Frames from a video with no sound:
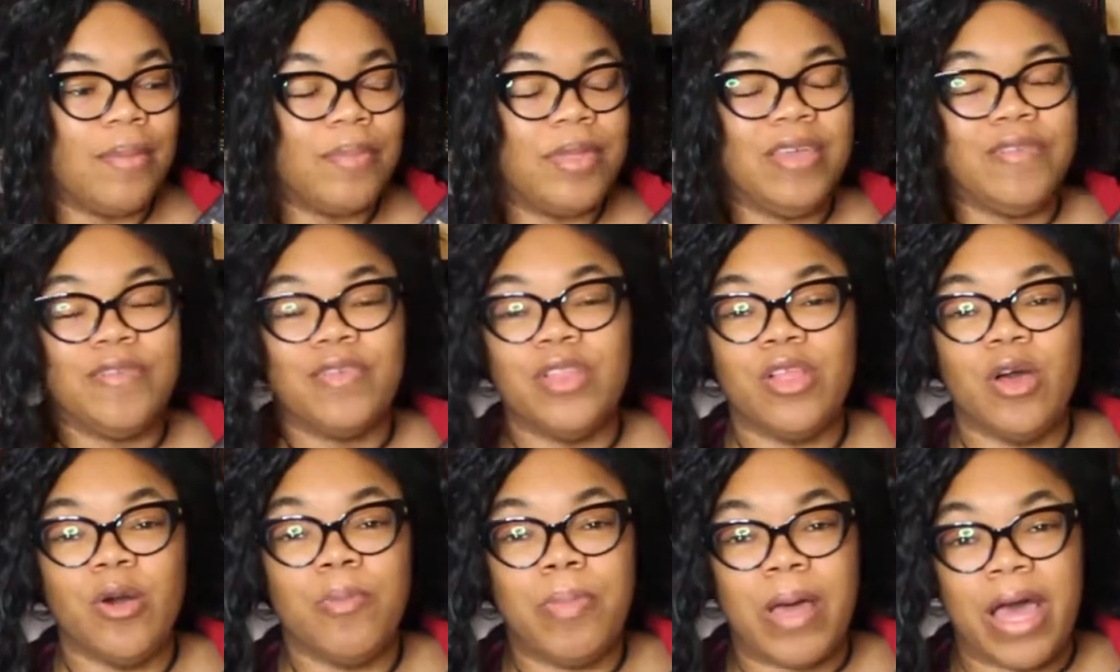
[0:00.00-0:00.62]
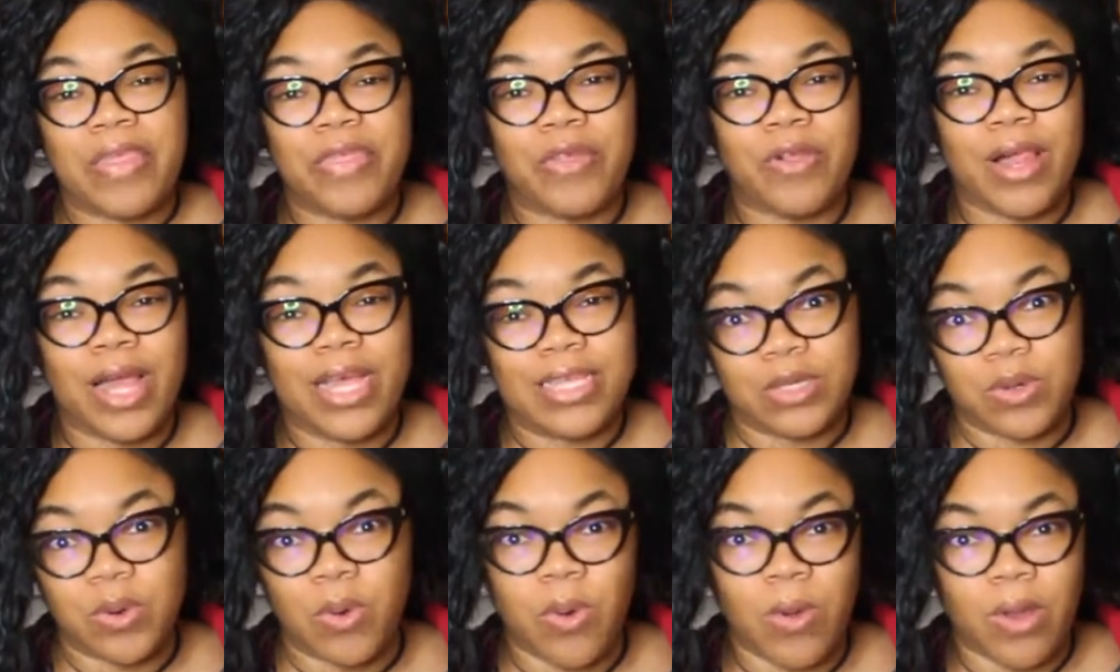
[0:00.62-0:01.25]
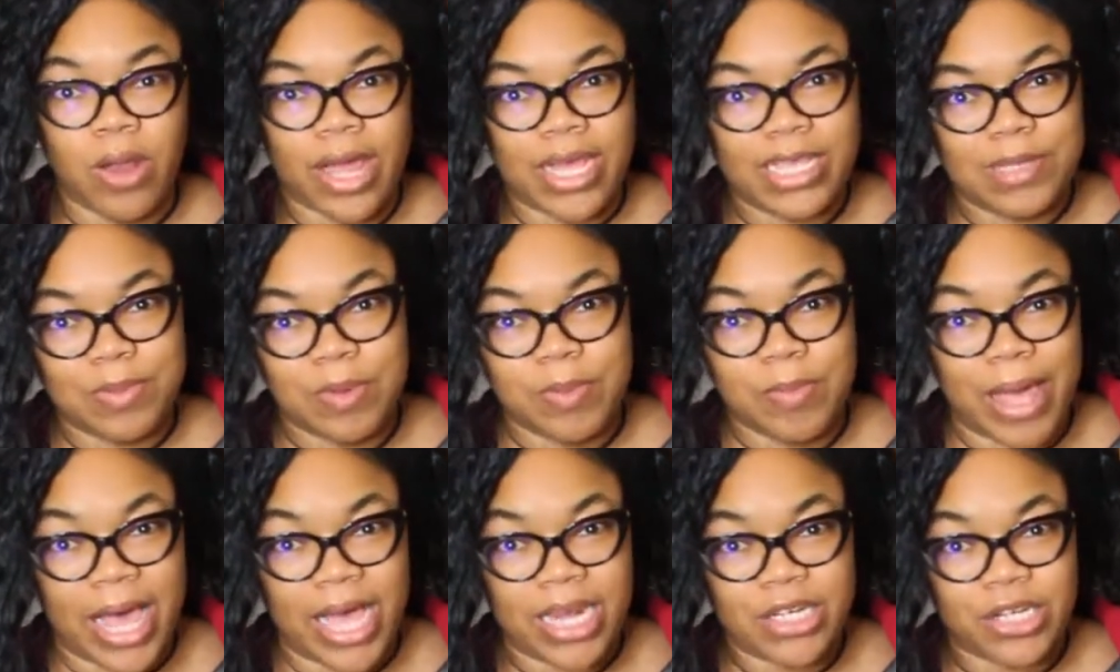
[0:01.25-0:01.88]
even though Bethel as a whole has
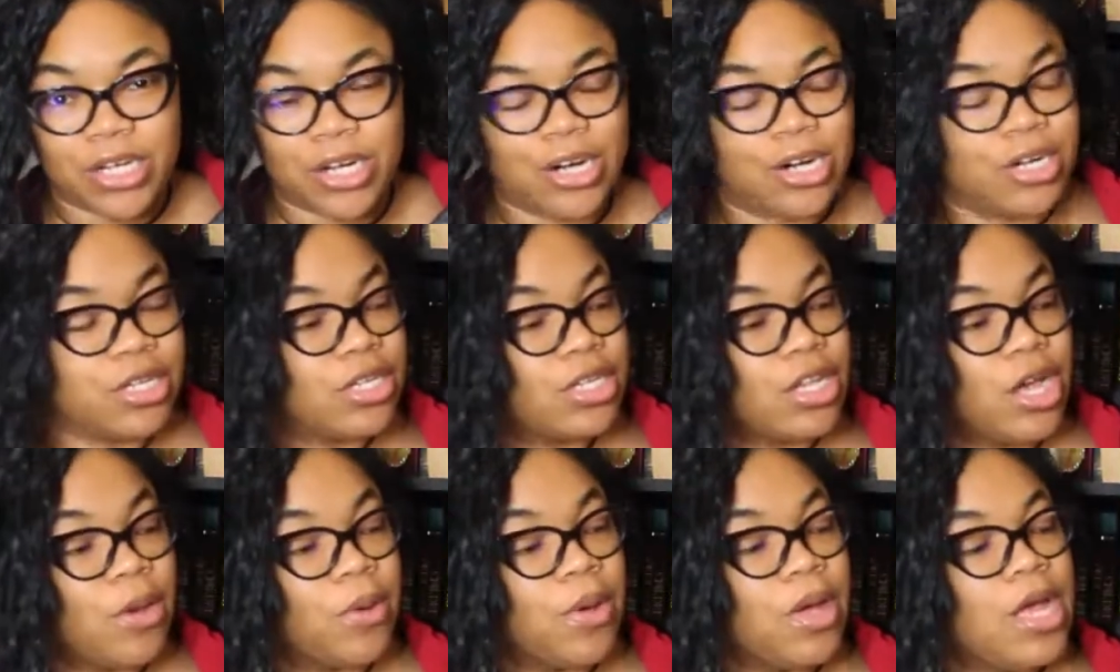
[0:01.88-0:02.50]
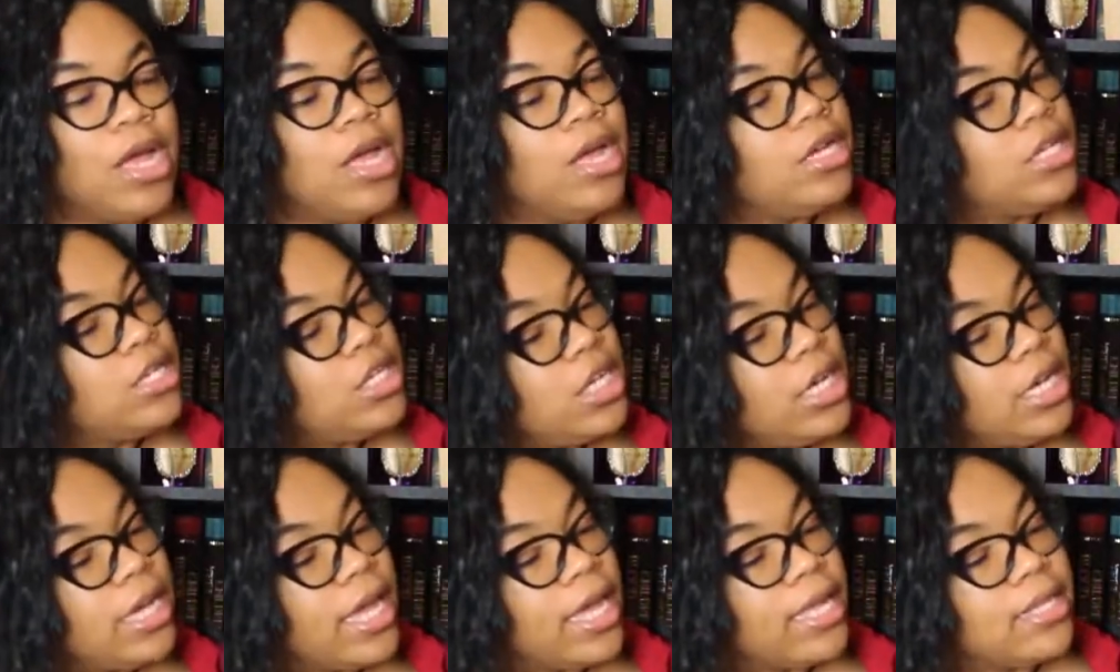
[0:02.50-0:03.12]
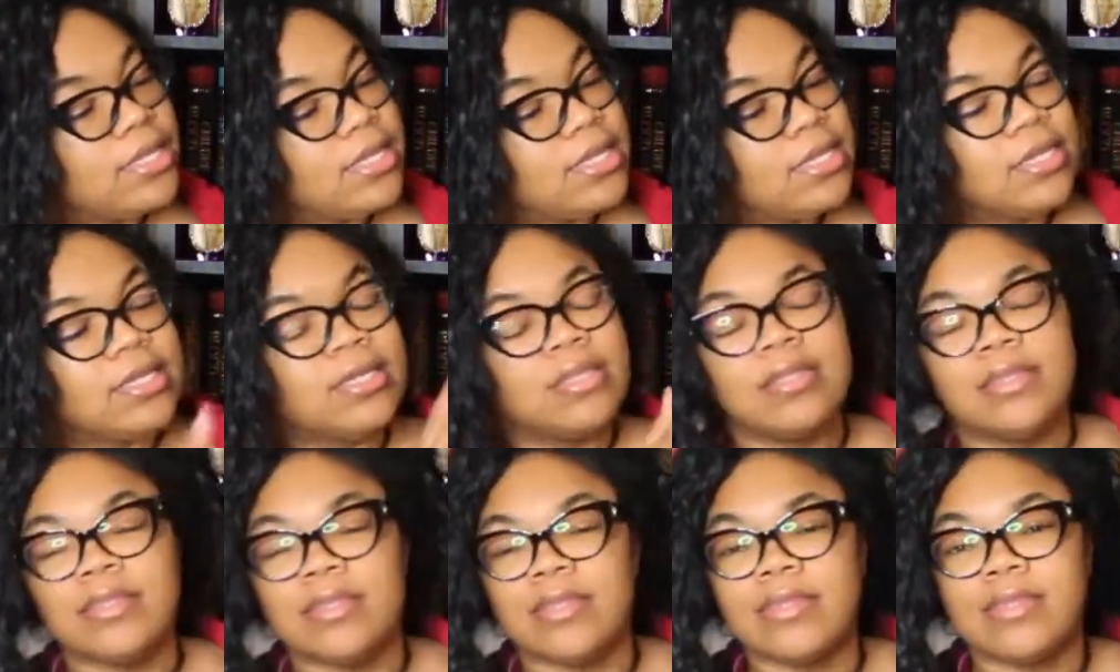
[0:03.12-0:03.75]
been bad to her. So she gets
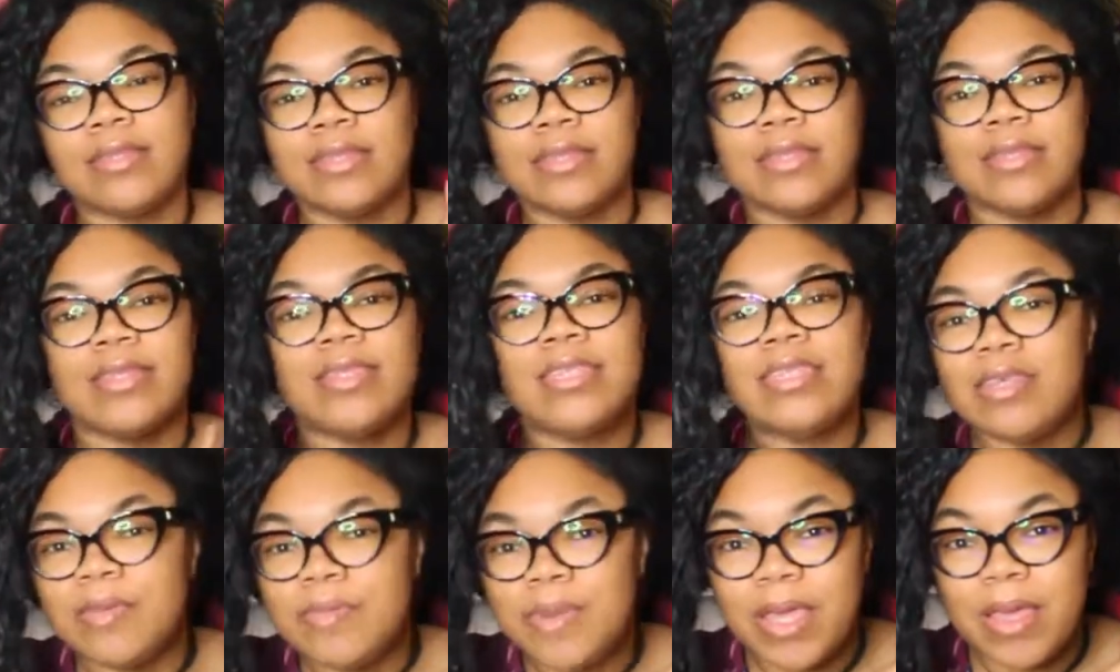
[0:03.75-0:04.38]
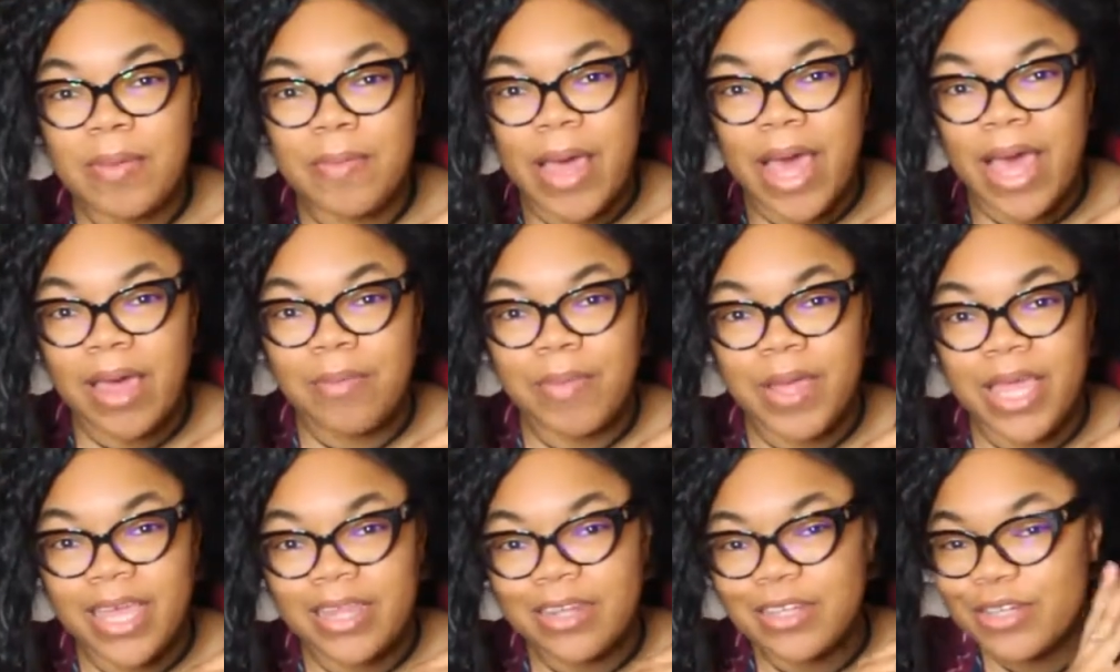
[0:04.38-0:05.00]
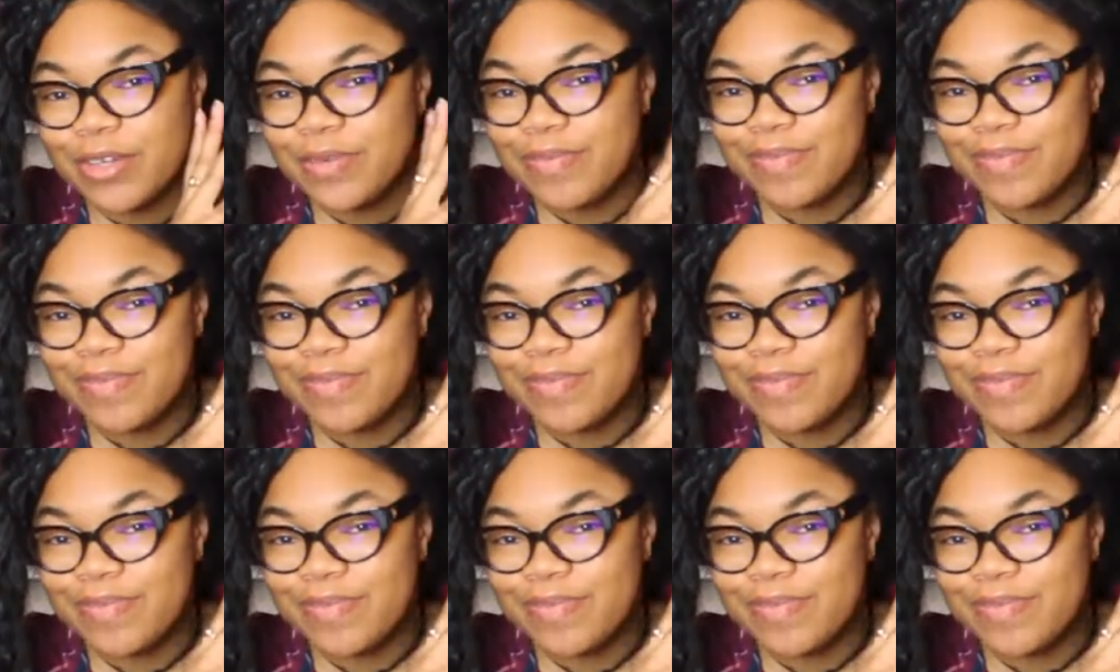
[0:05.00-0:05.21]
to be a bad bitch.